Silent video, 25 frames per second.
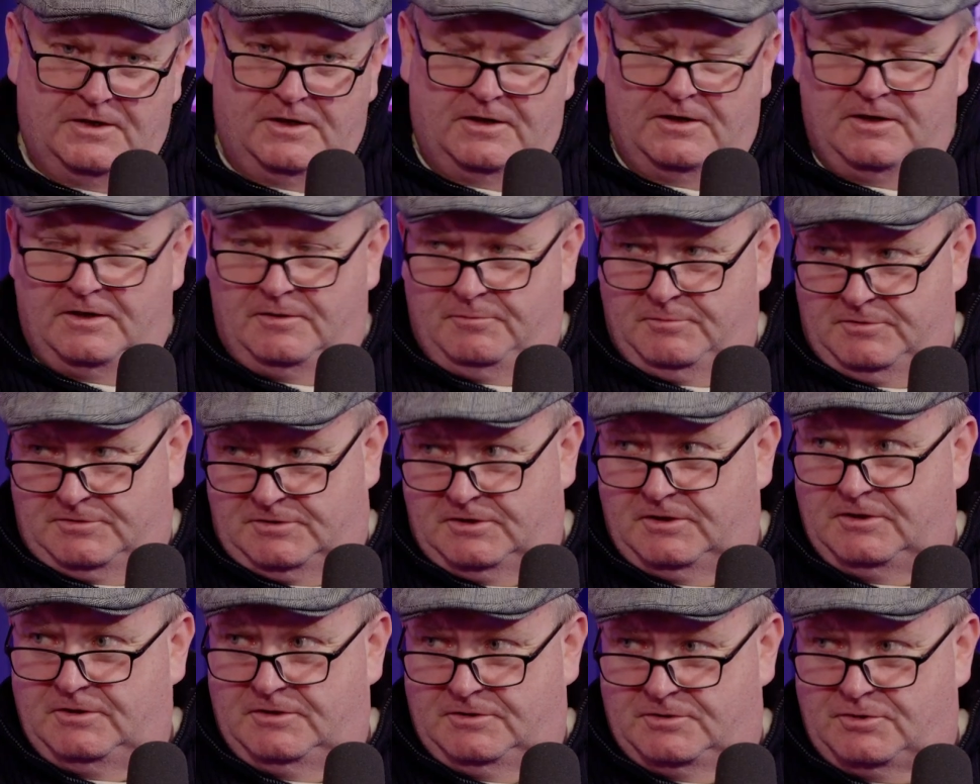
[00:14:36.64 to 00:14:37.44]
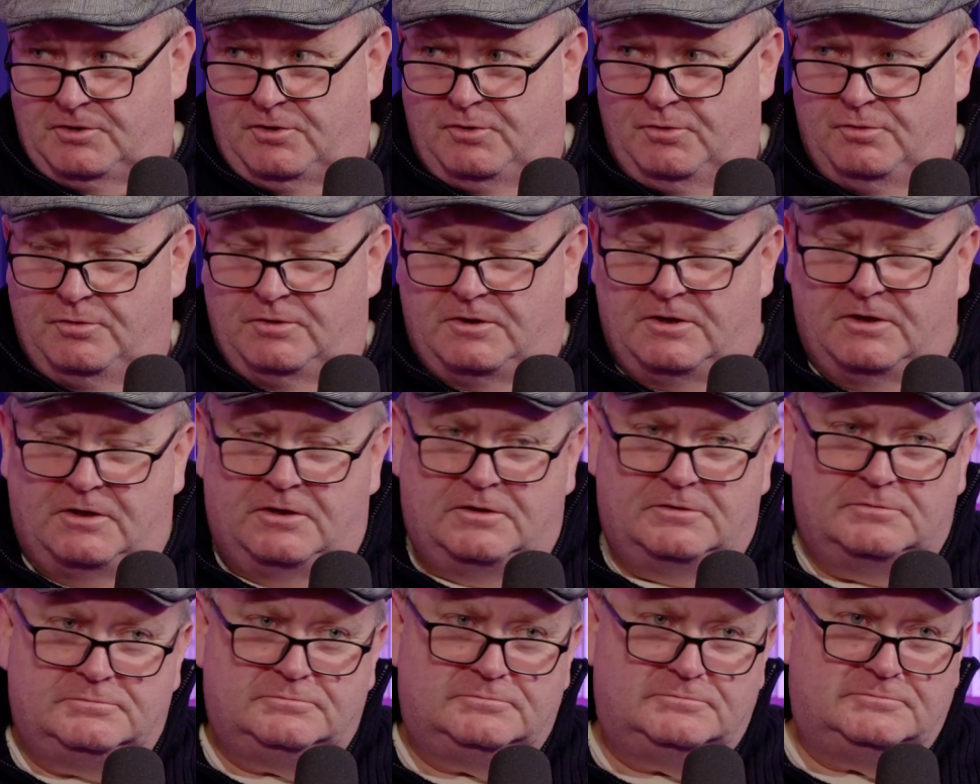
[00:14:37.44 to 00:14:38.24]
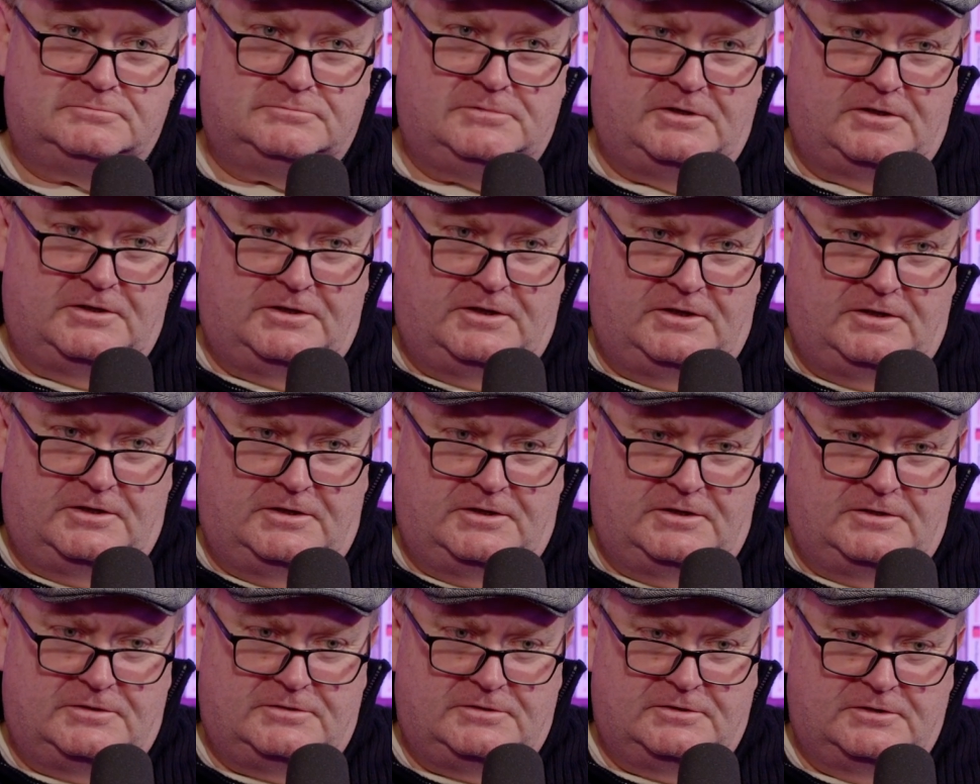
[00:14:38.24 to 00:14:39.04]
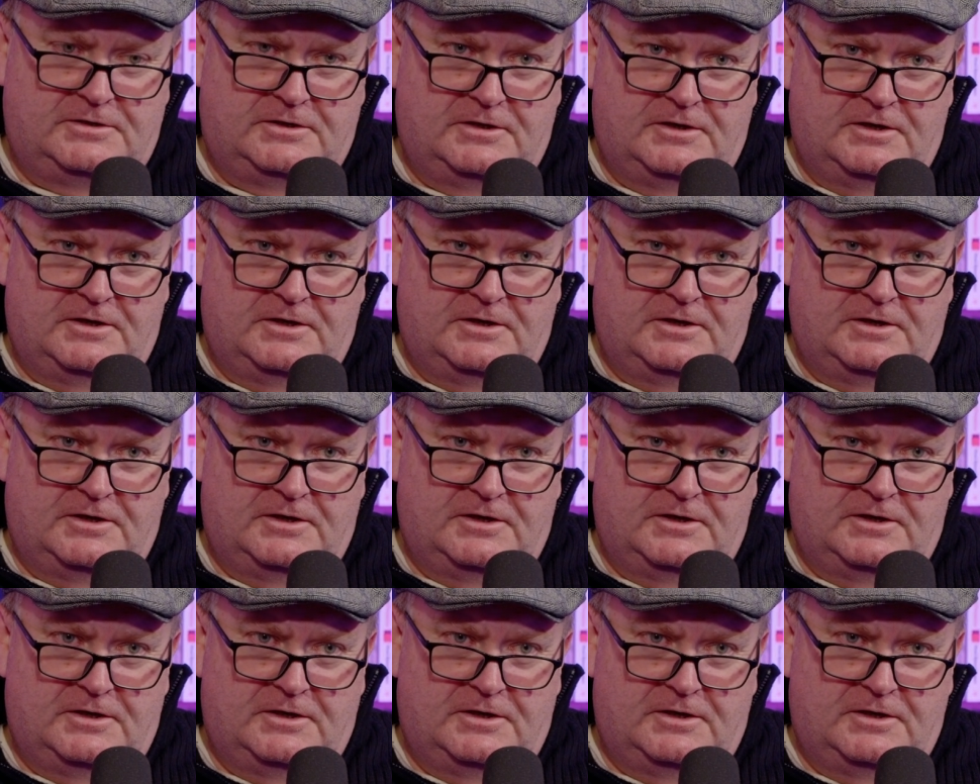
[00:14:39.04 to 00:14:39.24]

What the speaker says: and I was in the Skoda in the days.